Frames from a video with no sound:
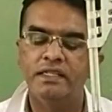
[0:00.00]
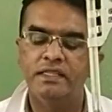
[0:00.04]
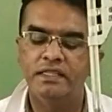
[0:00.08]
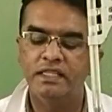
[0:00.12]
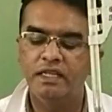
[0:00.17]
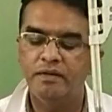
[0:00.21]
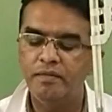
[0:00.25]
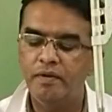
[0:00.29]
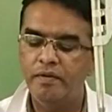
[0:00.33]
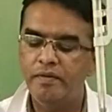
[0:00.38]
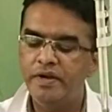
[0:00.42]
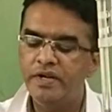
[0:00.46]

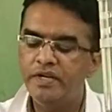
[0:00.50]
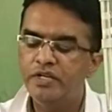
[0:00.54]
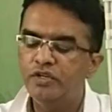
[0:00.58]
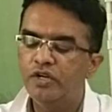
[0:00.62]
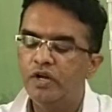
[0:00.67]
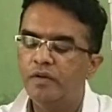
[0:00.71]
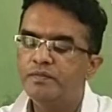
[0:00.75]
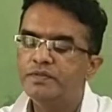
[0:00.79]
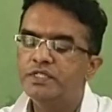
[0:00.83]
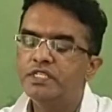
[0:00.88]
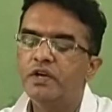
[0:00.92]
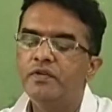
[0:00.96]
The moment you
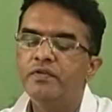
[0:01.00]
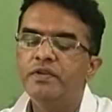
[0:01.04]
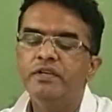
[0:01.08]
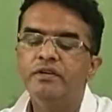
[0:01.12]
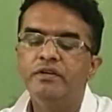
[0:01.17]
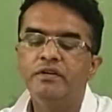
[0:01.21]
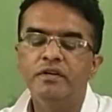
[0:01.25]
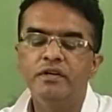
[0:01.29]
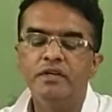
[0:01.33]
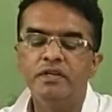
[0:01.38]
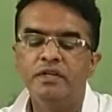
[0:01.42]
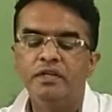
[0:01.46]
observe
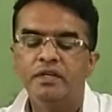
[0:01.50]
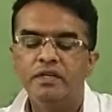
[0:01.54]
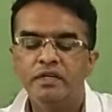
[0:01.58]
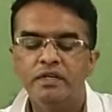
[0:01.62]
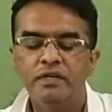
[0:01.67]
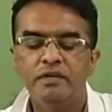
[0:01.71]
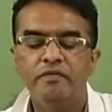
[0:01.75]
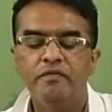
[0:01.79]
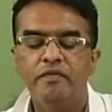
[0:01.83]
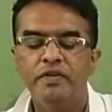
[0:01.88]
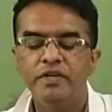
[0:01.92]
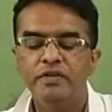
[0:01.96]
here,
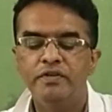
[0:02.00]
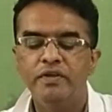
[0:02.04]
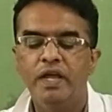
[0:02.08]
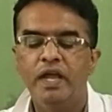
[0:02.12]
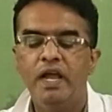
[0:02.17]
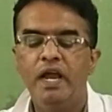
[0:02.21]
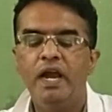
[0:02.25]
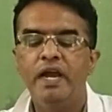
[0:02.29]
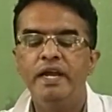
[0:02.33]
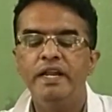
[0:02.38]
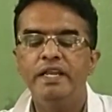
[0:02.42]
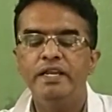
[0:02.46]
when you
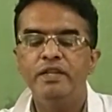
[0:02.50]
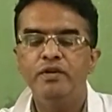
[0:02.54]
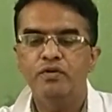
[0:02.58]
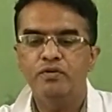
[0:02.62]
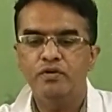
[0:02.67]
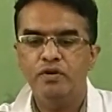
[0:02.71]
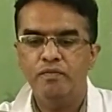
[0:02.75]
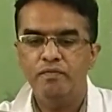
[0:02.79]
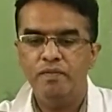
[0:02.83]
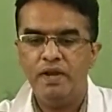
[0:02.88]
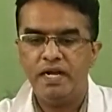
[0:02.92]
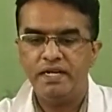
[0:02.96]
add
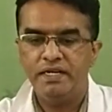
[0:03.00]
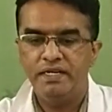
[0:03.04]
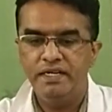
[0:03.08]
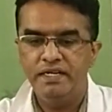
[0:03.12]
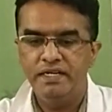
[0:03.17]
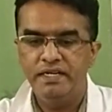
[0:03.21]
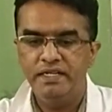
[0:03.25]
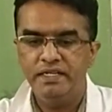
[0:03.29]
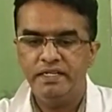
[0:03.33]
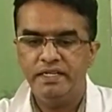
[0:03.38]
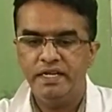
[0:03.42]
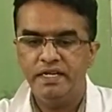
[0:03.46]
eriochrome black T
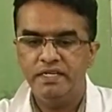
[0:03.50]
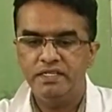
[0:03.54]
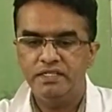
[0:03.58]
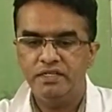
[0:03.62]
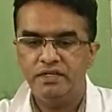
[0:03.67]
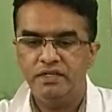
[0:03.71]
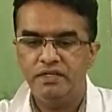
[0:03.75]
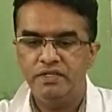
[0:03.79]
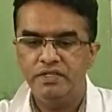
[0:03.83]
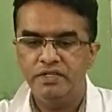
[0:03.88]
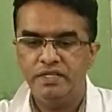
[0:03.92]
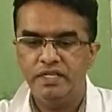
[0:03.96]

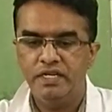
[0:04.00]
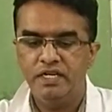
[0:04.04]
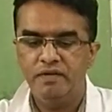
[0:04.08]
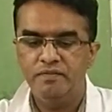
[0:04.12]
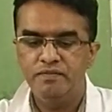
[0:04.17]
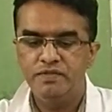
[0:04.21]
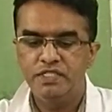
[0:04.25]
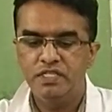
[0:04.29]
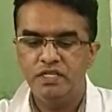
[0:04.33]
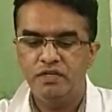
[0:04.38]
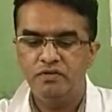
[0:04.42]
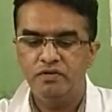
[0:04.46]
indicator, you can
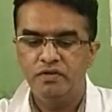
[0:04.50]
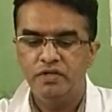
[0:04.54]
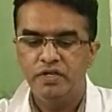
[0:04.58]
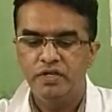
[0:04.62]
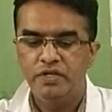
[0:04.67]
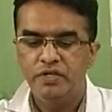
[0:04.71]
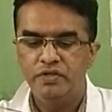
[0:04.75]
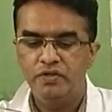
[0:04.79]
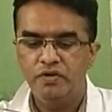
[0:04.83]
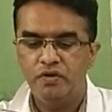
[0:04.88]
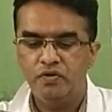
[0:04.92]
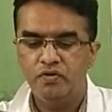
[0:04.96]
observe
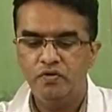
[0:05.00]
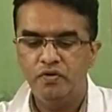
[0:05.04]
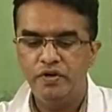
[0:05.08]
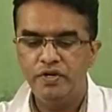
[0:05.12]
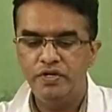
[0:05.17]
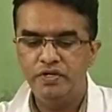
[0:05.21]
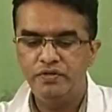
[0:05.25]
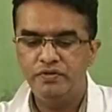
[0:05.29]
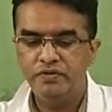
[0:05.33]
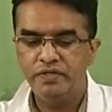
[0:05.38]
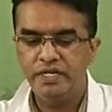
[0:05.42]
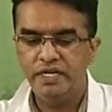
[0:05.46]
you're
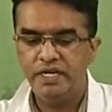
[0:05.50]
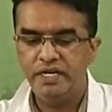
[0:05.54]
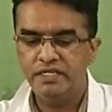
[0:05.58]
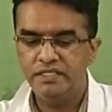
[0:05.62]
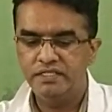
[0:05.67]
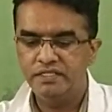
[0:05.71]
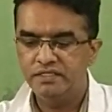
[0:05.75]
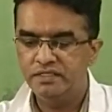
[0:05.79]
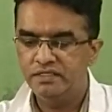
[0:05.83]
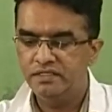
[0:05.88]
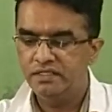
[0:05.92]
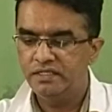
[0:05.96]
going to get